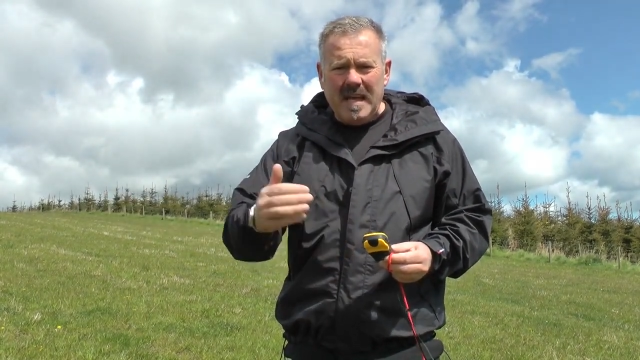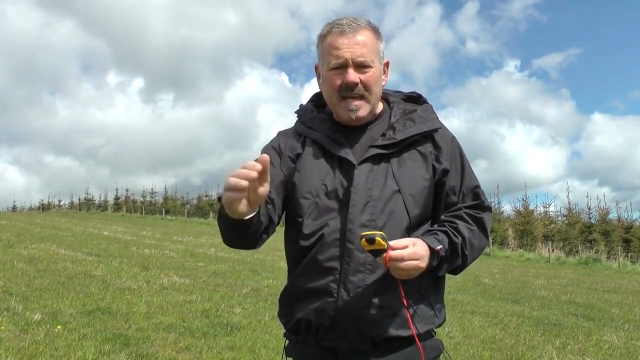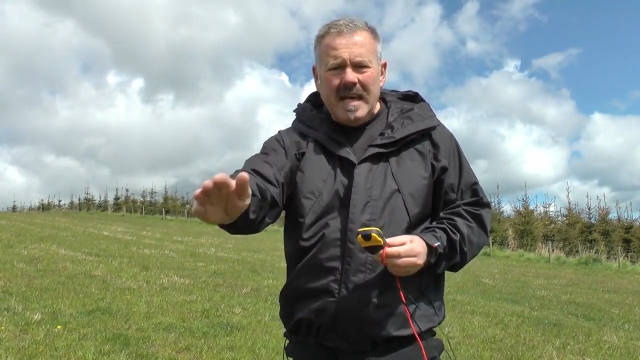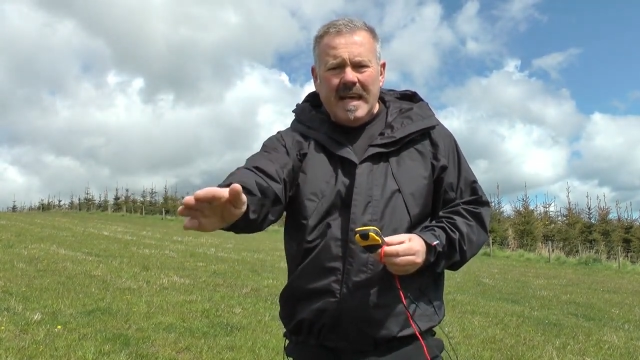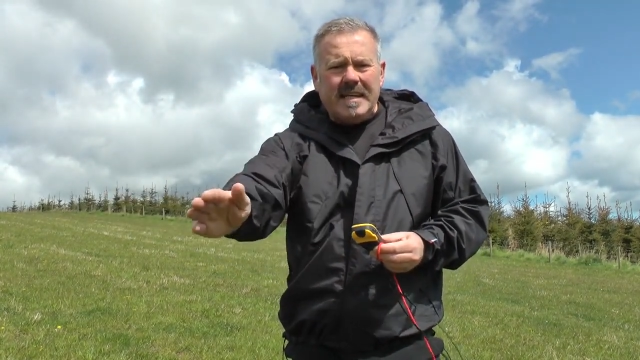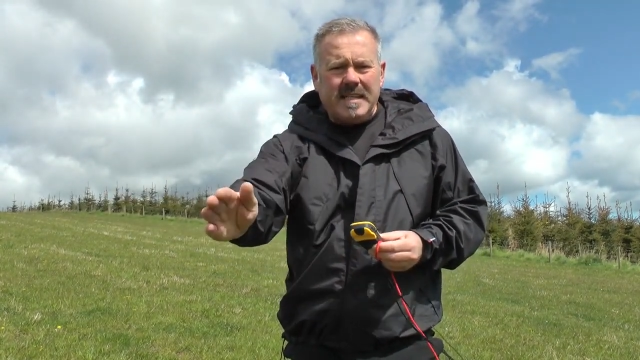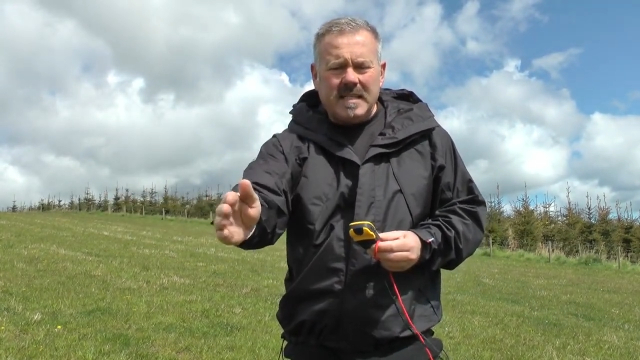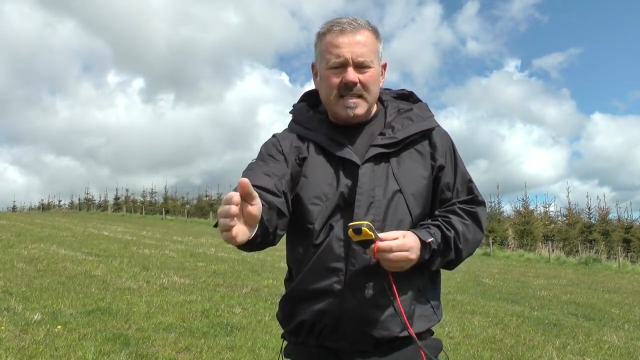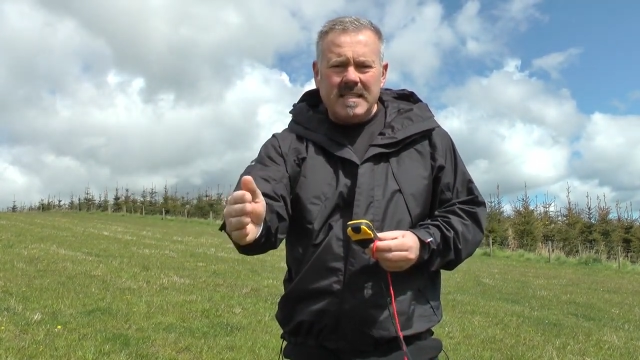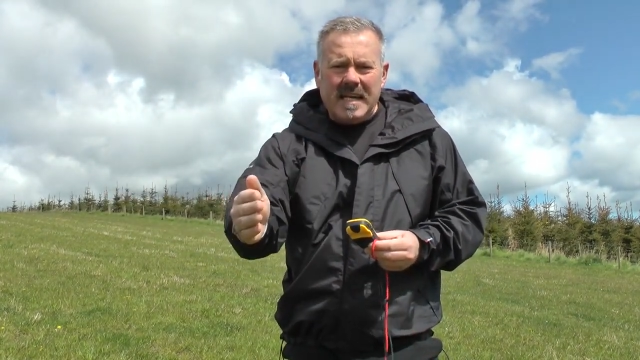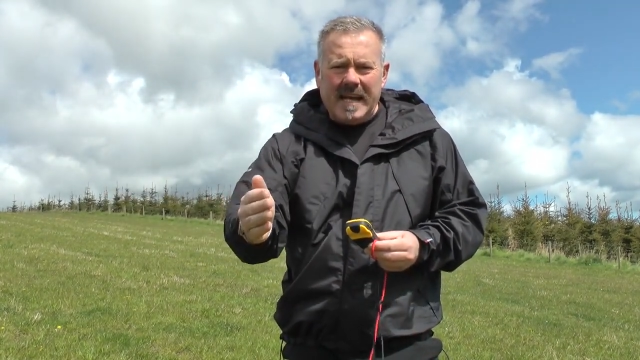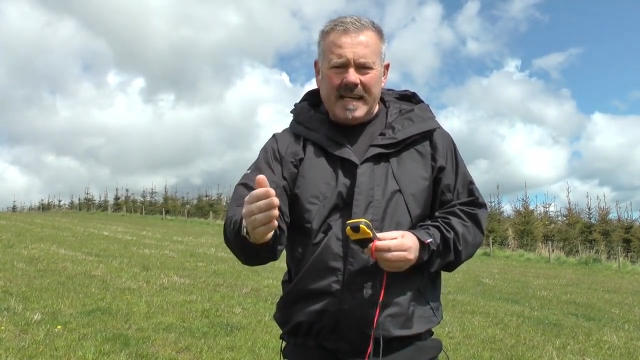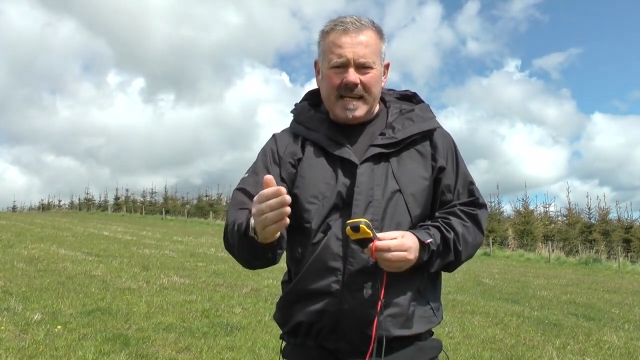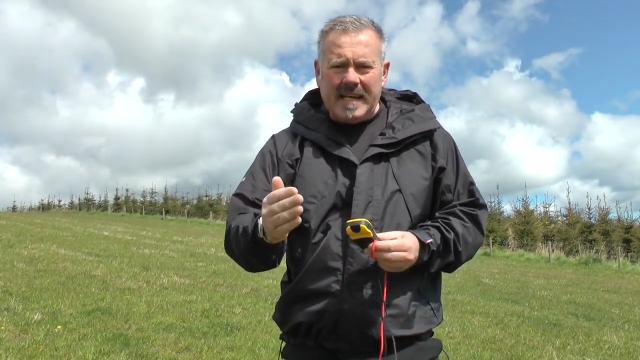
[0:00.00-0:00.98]
It doesn't
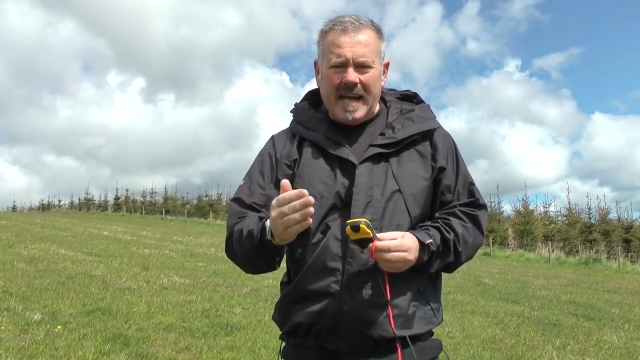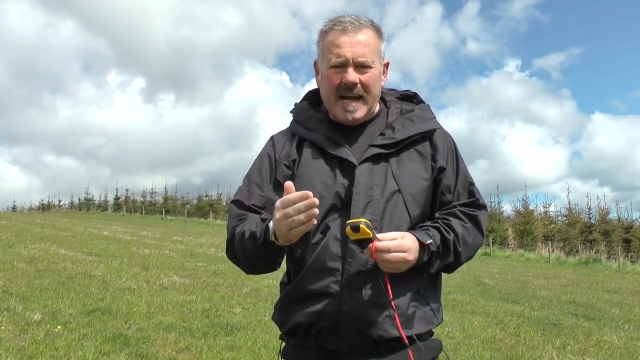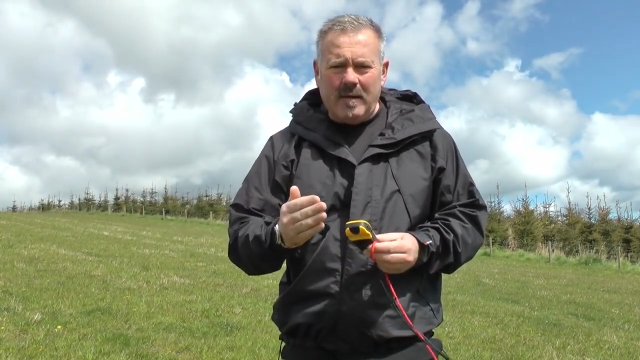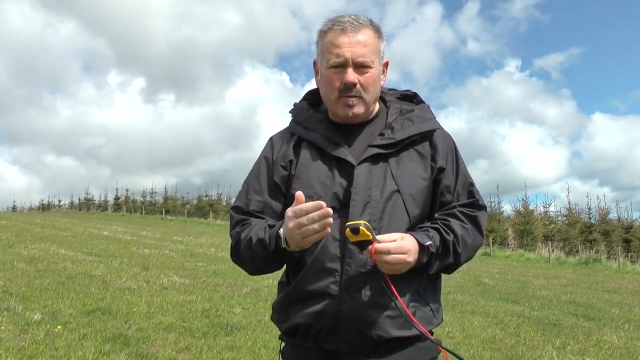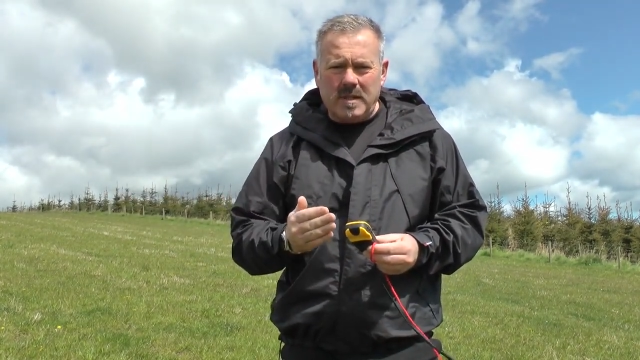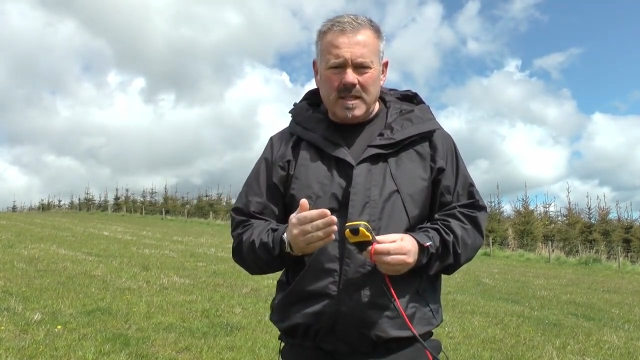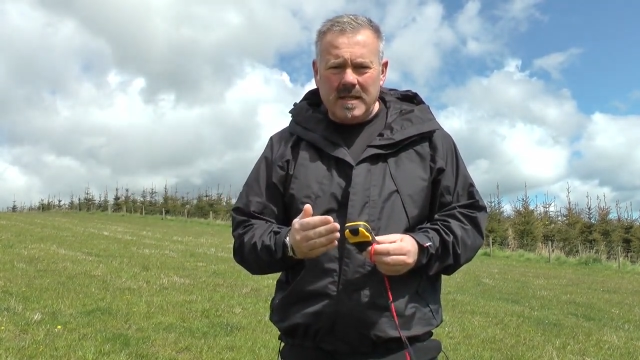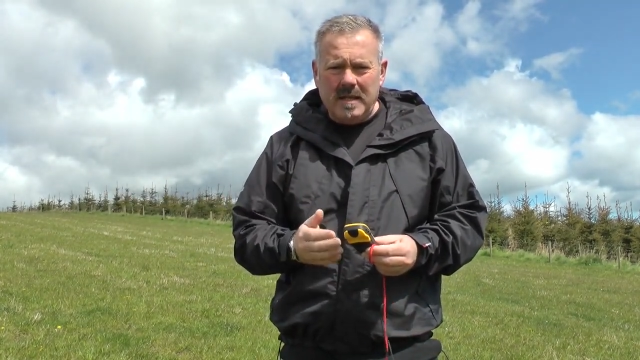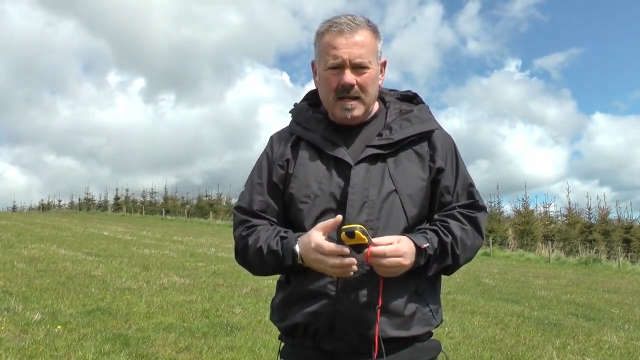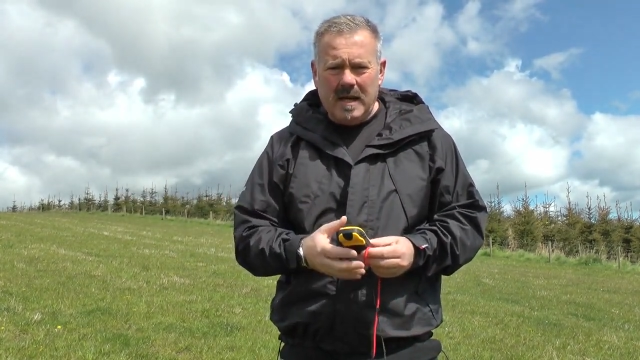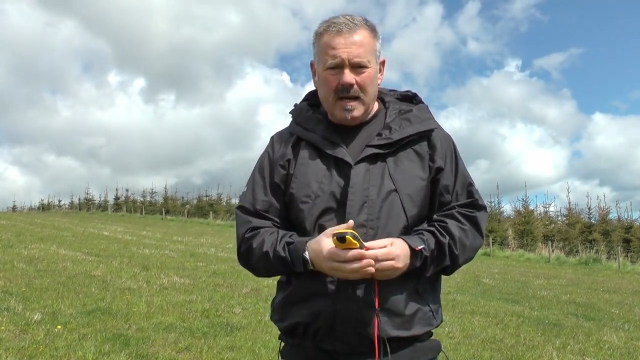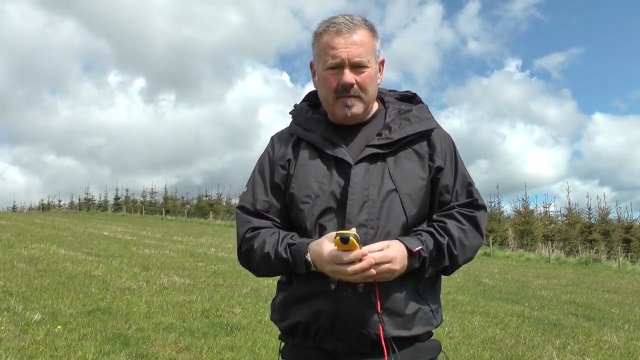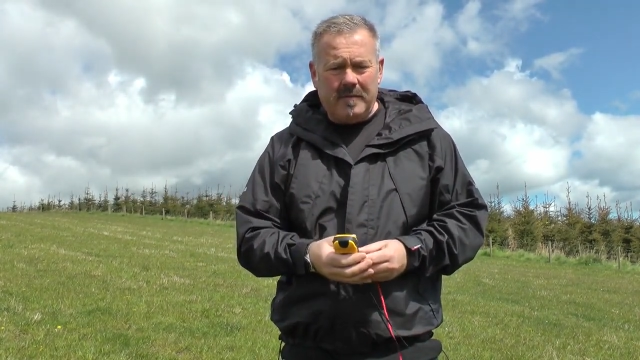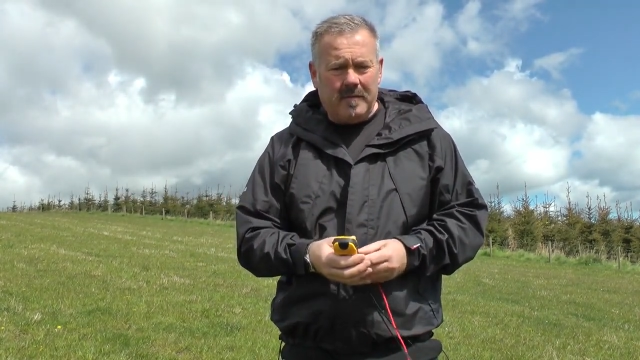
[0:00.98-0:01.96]
take account
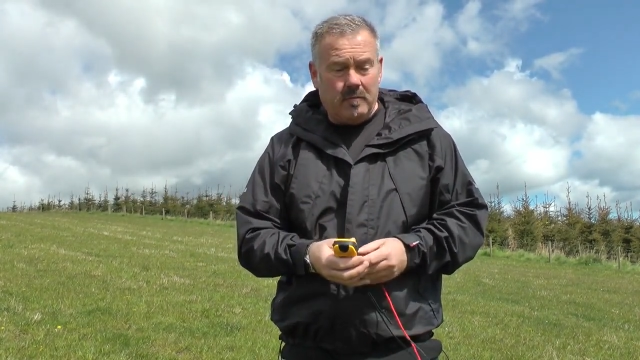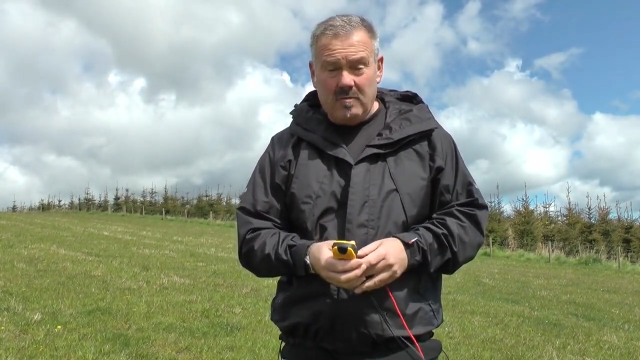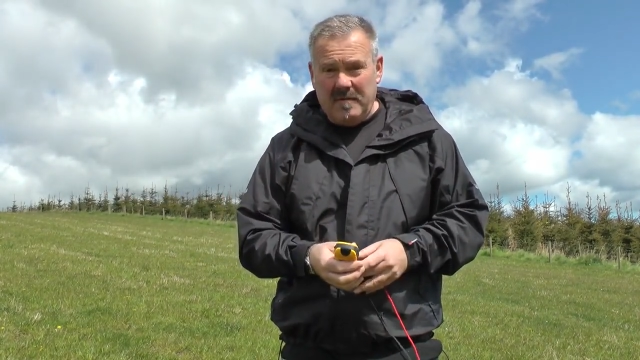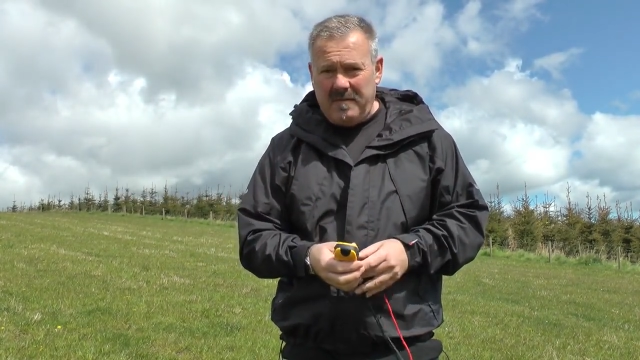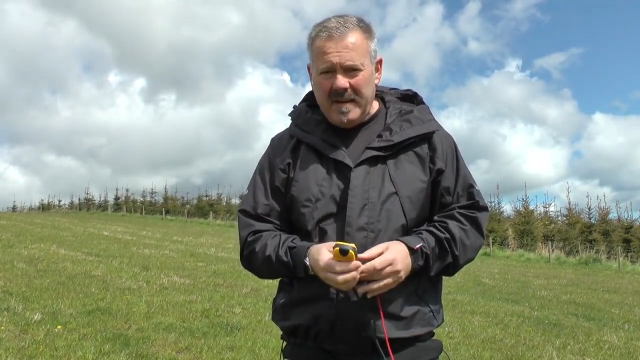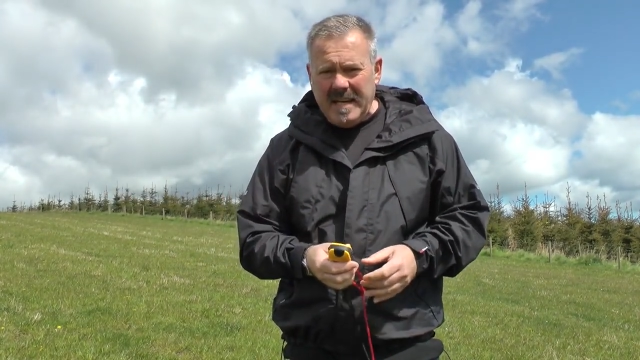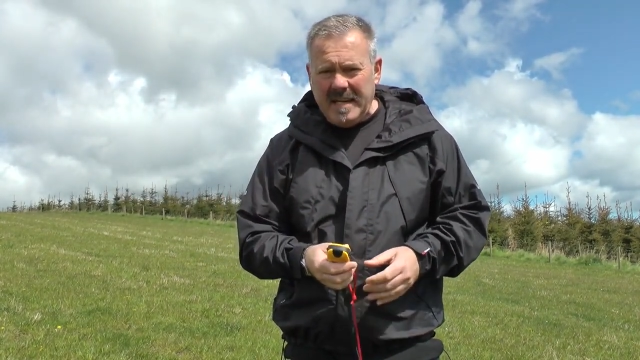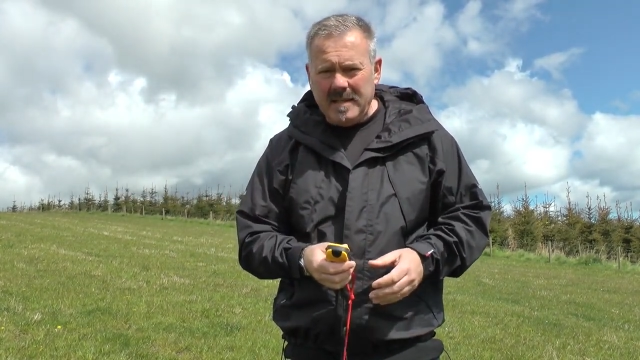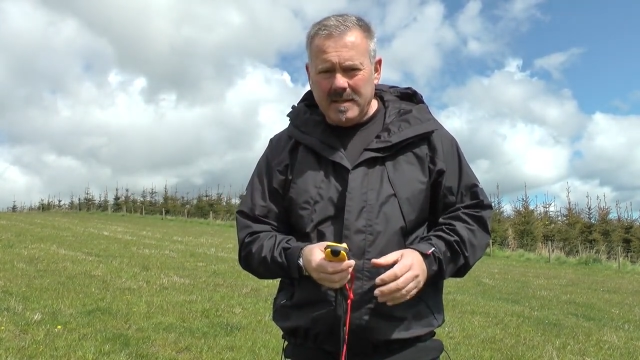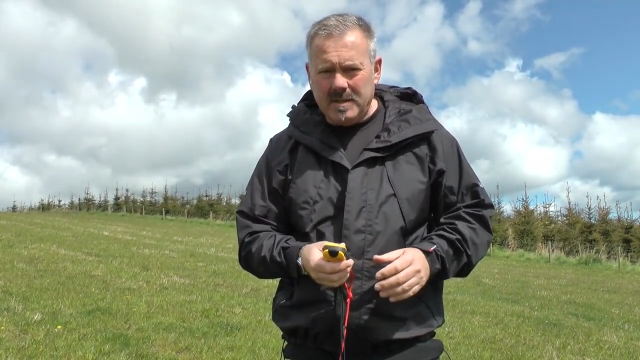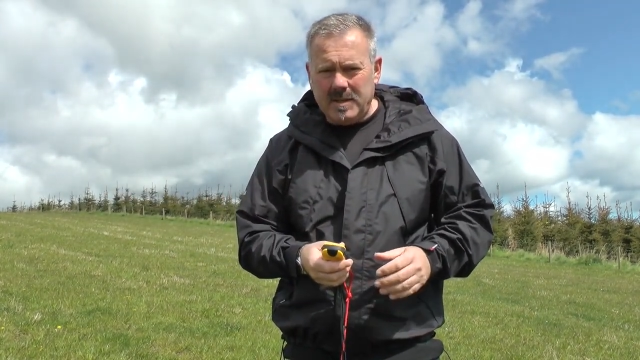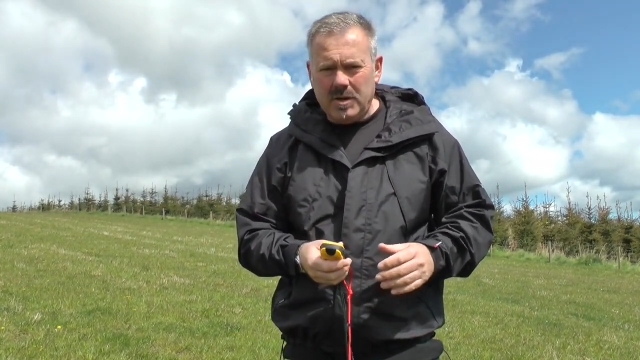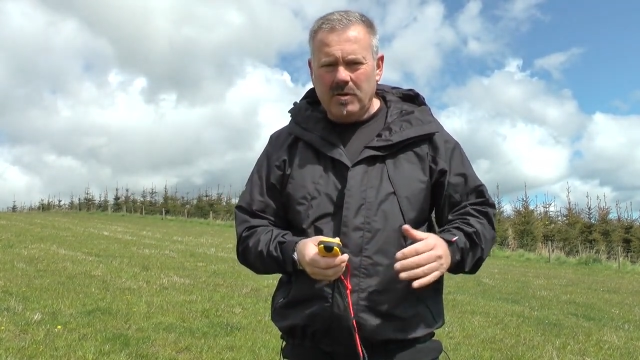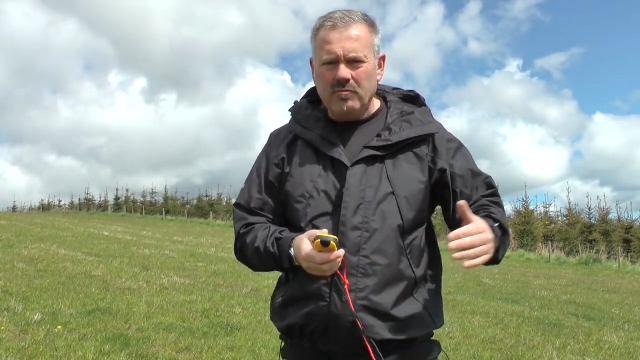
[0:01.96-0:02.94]
of
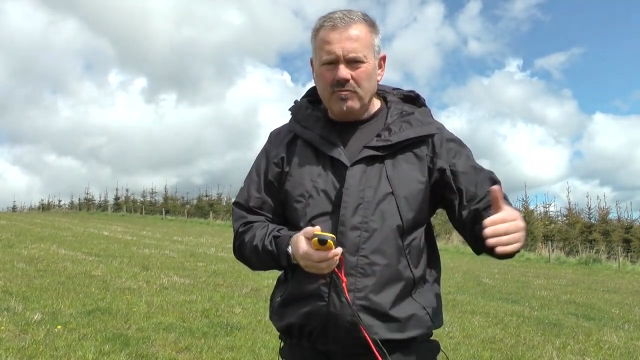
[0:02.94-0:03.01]
ravines,